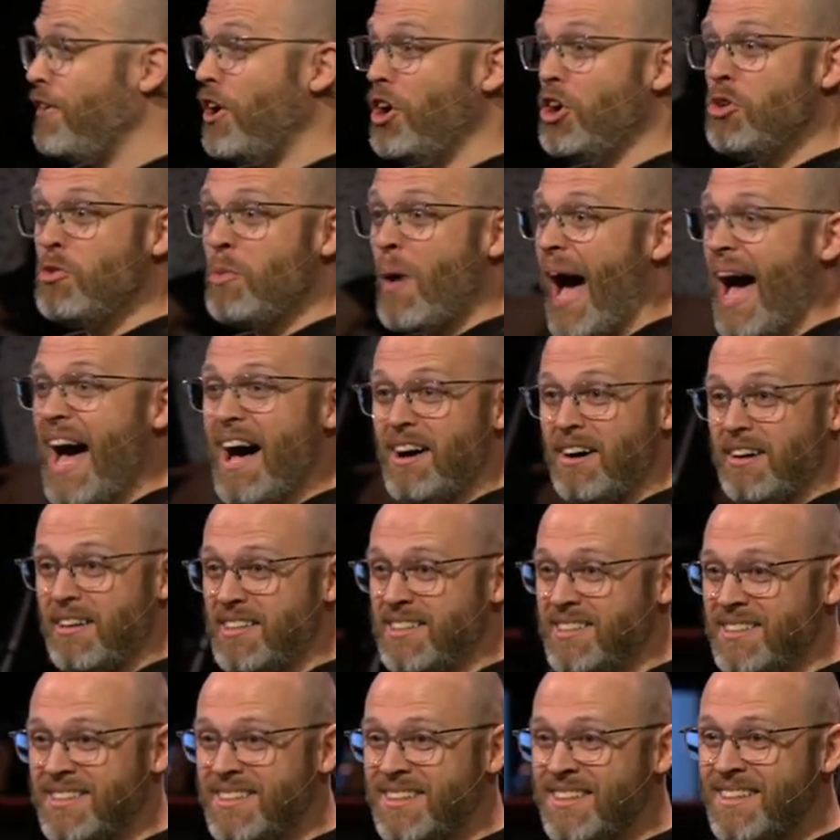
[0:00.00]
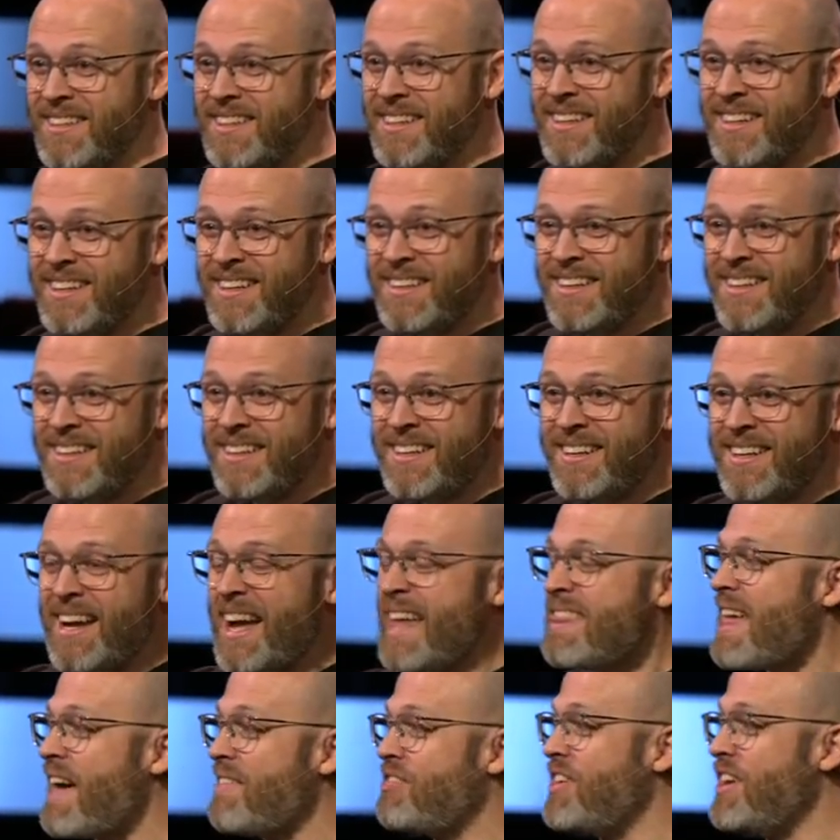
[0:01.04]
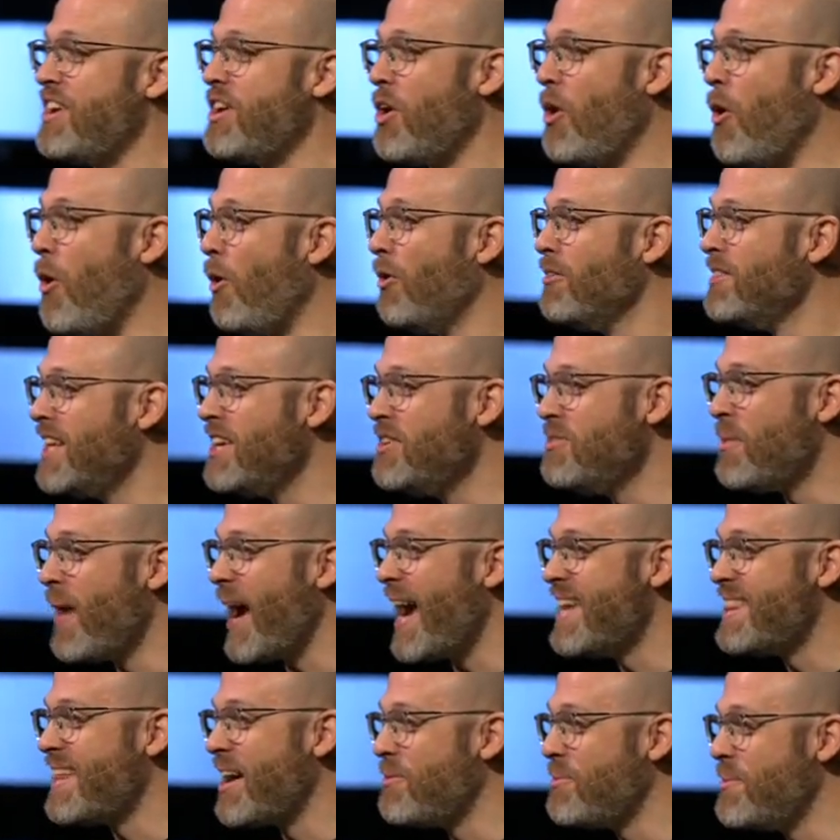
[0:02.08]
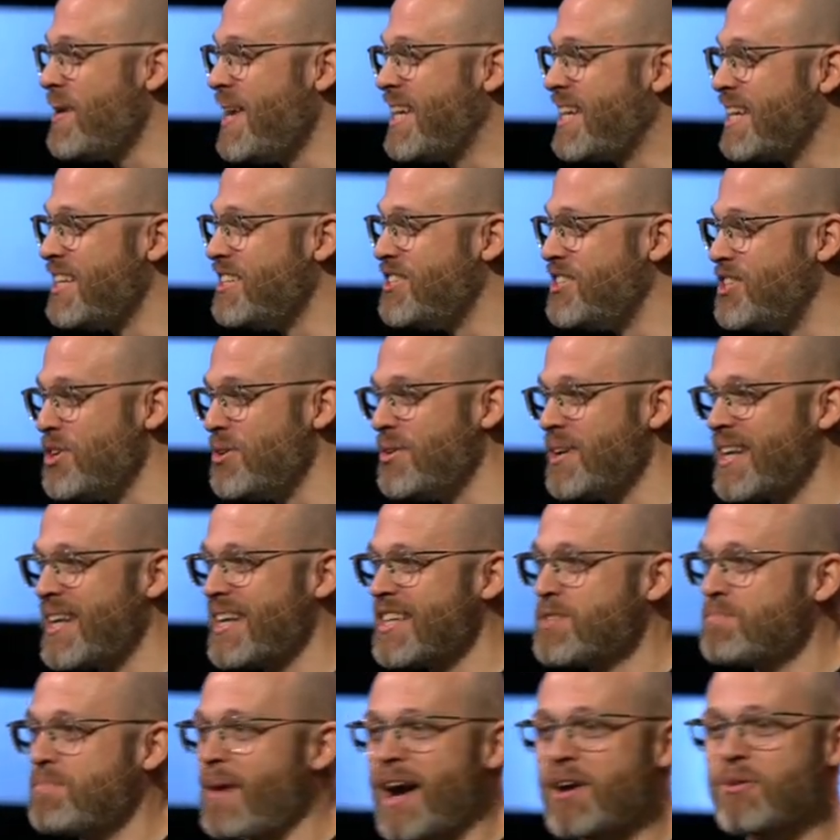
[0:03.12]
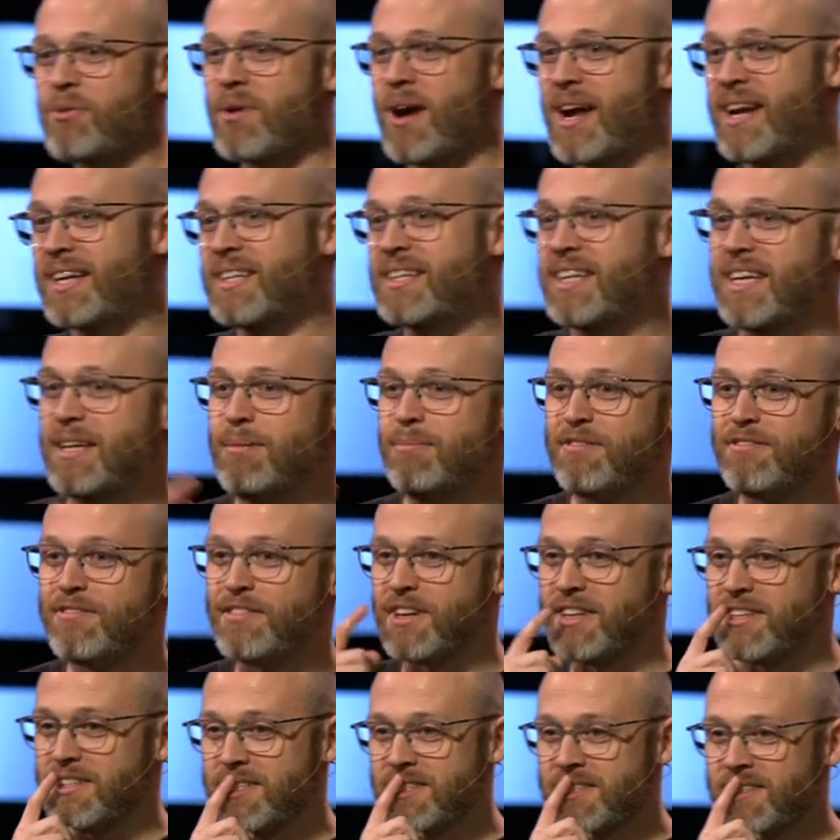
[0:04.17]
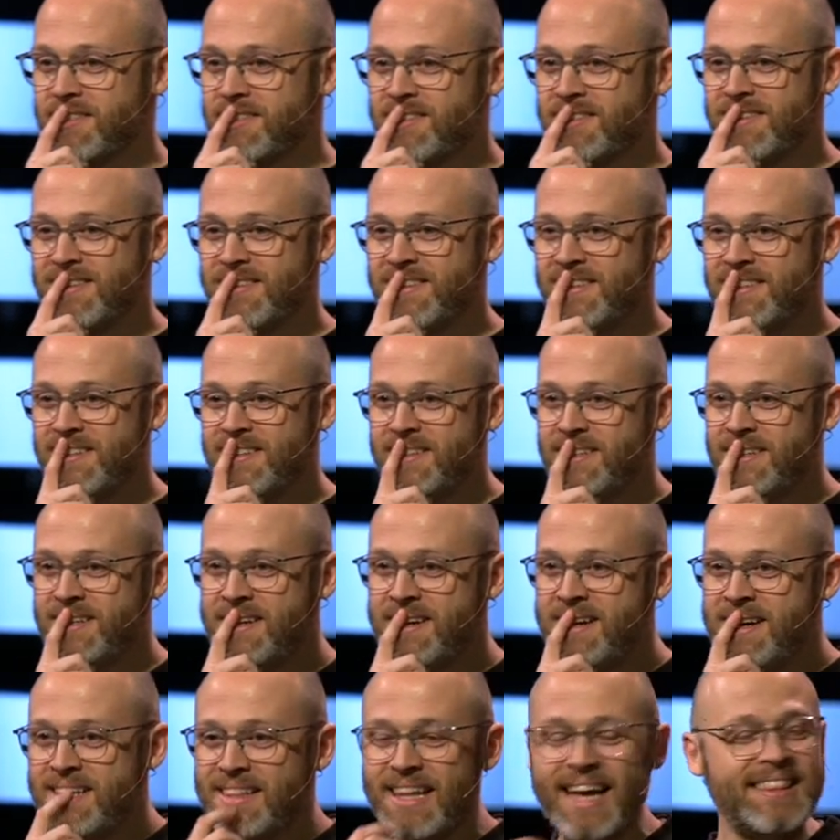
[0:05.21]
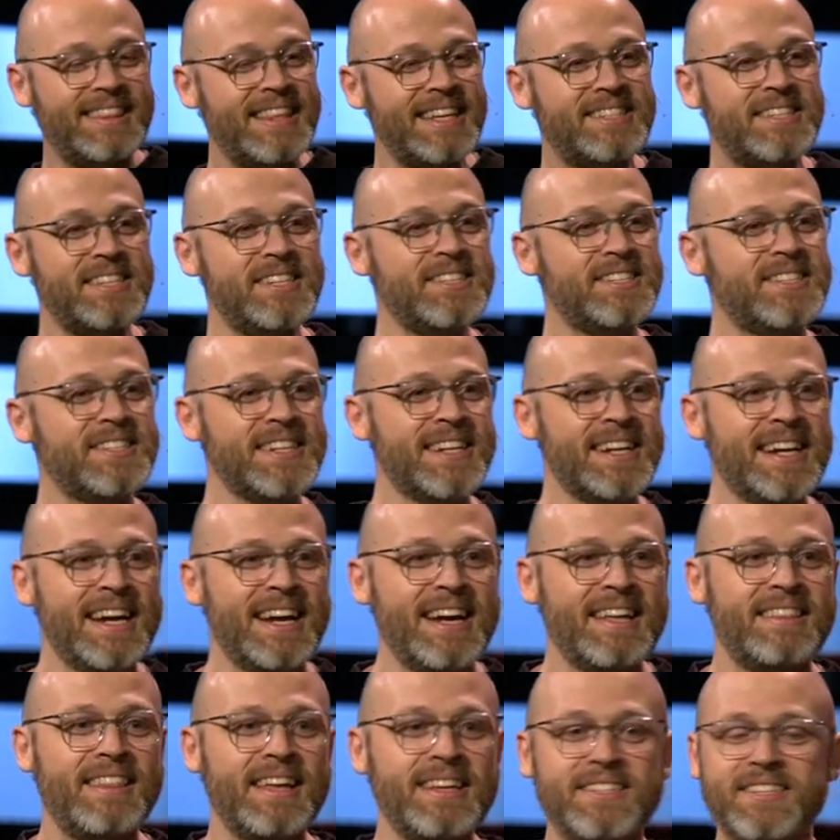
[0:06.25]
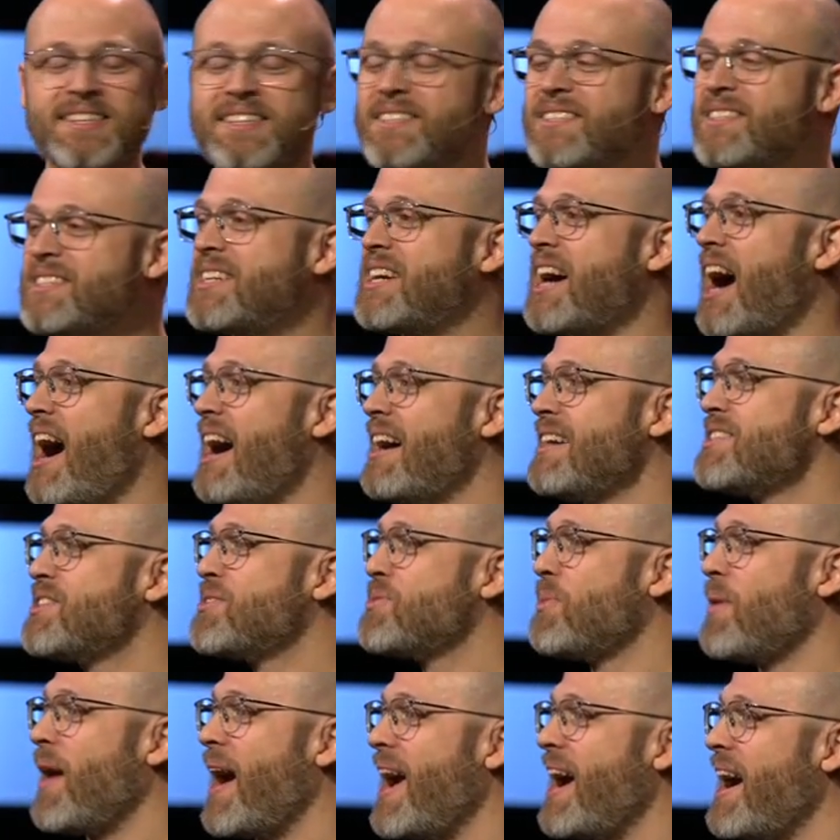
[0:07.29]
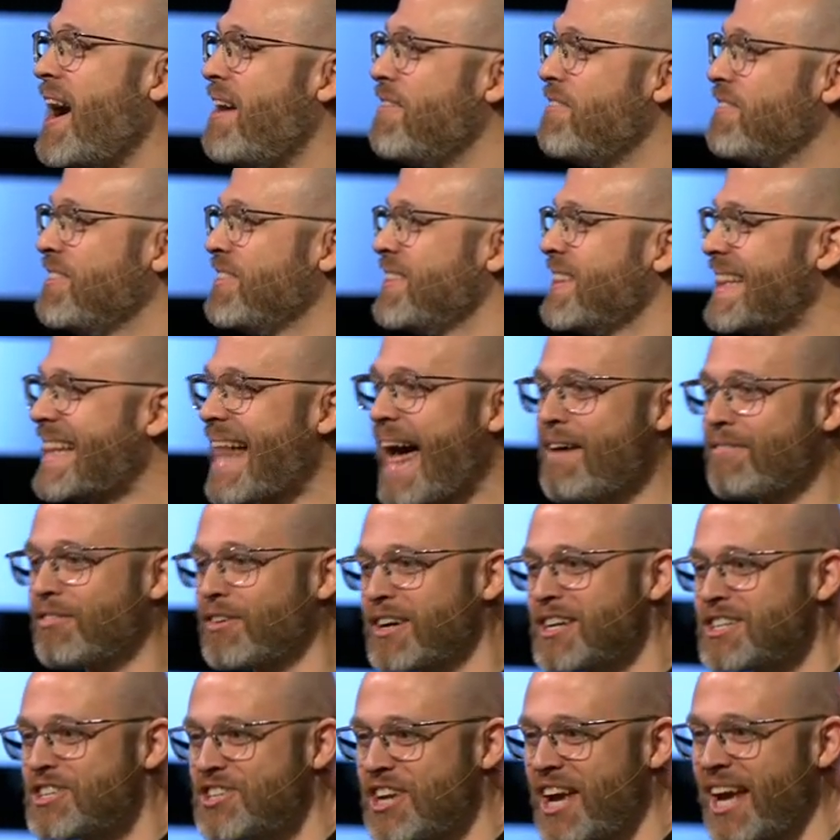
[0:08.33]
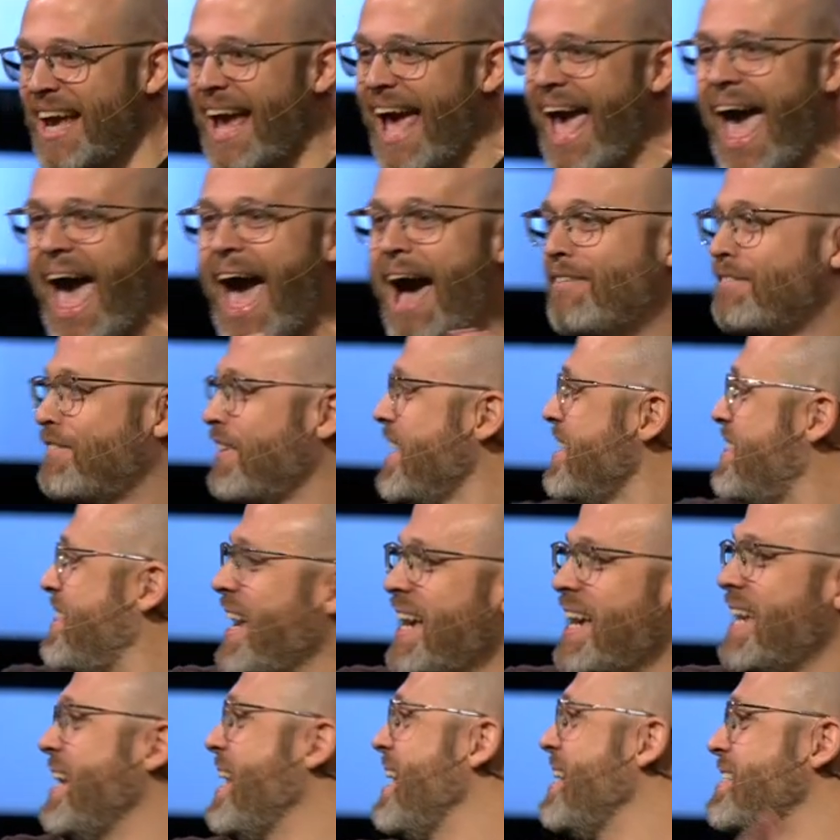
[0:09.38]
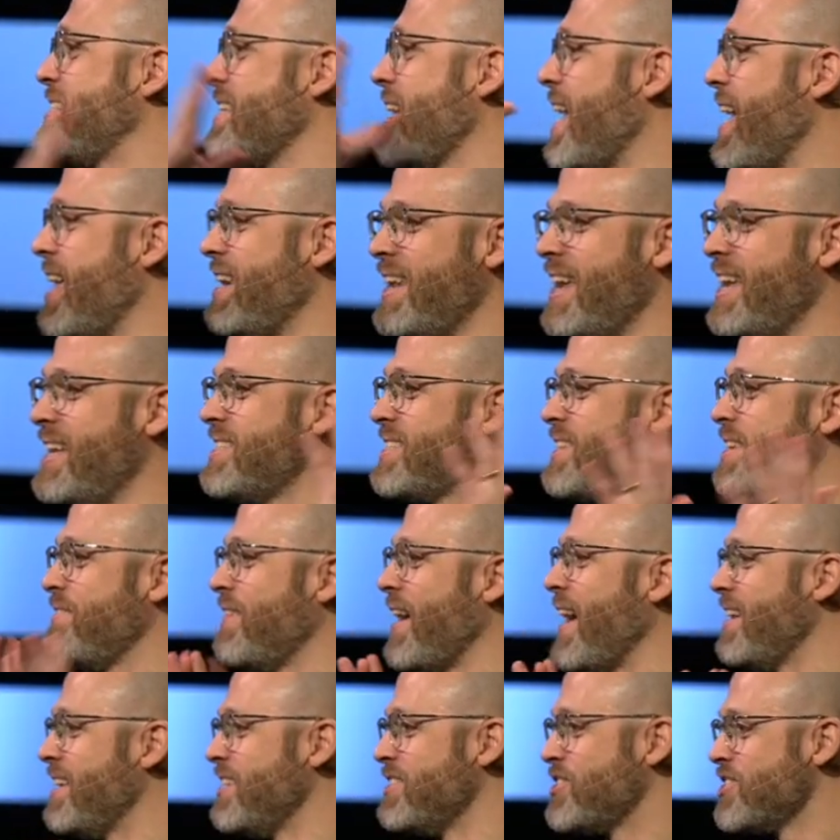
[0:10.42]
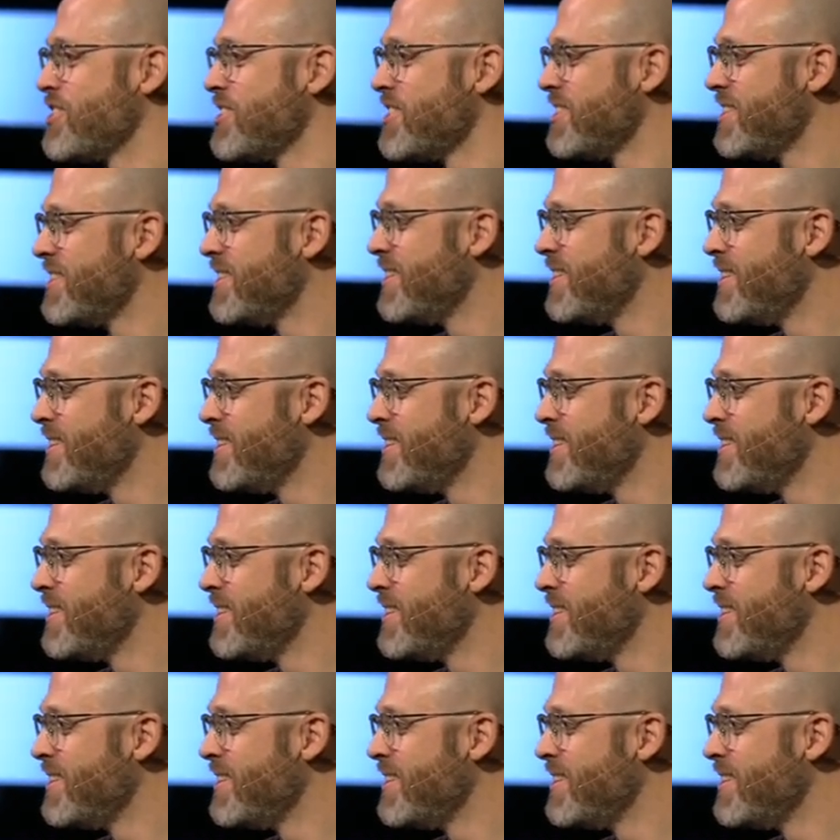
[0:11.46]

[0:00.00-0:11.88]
full well that the only way that we can do it is by running to him first. Like this is God's way of leveraging everything in his advantage.